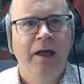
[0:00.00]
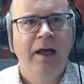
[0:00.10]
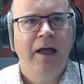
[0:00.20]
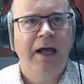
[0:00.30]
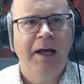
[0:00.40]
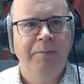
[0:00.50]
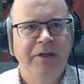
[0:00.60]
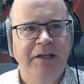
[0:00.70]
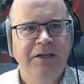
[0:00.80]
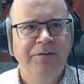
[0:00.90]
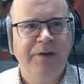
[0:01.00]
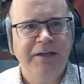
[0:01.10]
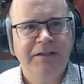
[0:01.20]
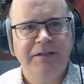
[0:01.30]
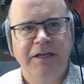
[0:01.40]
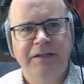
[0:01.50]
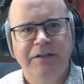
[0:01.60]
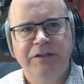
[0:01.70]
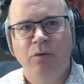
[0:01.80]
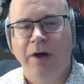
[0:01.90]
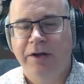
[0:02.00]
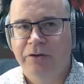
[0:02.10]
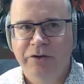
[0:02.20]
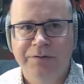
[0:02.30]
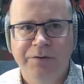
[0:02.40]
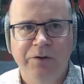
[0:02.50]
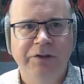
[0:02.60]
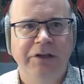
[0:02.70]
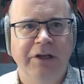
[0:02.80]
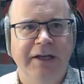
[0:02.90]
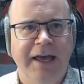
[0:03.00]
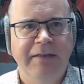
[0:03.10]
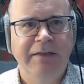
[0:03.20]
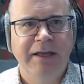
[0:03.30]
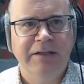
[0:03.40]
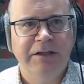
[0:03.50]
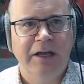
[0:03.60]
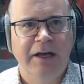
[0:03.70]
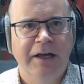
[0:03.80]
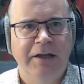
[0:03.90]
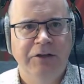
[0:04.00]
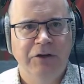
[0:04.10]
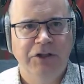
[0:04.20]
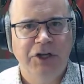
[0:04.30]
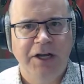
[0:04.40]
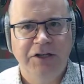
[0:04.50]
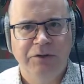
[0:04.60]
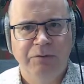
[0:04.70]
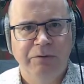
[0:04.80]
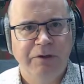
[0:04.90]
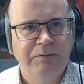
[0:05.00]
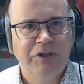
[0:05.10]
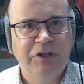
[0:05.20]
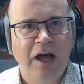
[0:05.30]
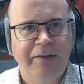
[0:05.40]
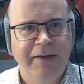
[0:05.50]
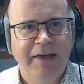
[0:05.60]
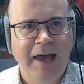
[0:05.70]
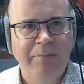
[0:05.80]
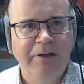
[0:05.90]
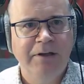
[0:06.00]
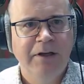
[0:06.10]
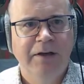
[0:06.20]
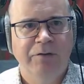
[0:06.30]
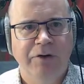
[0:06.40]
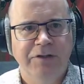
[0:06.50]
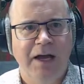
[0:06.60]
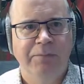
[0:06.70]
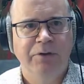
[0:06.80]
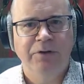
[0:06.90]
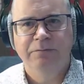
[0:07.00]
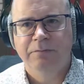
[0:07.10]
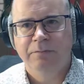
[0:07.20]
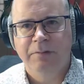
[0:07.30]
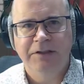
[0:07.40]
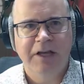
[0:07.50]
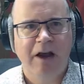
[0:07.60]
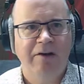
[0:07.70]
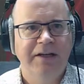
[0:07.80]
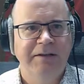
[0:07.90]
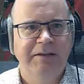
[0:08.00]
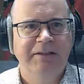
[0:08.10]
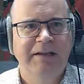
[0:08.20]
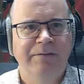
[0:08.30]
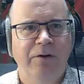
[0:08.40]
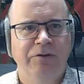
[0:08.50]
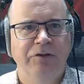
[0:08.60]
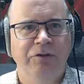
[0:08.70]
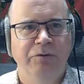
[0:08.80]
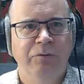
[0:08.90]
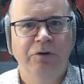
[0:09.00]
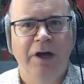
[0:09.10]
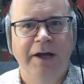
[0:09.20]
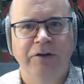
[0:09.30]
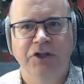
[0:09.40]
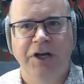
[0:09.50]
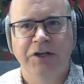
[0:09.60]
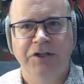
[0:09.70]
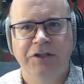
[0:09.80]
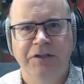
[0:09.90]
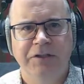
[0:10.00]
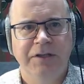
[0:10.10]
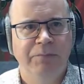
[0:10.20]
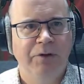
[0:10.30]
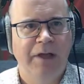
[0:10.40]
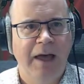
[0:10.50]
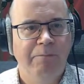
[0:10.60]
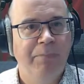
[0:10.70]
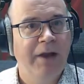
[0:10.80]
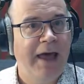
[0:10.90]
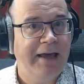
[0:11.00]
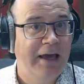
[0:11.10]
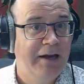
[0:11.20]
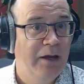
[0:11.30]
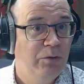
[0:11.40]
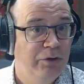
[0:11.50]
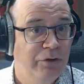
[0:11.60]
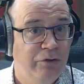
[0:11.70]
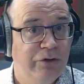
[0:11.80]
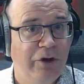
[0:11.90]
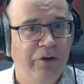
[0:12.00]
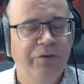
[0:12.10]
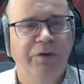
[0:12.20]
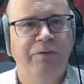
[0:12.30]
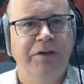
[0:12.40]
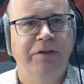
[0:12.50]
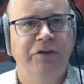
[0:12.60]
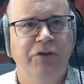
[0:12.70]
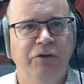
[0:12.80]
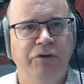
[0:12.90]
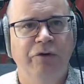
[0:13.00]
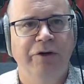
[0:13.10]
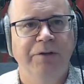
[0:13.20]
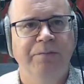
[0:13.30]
The interface is quite useful. Again, there's you can change the style of the cabinet. For example, it's currently defaulted to wood. I could change it to simple and black, and I will do so for the rest of this tutorial.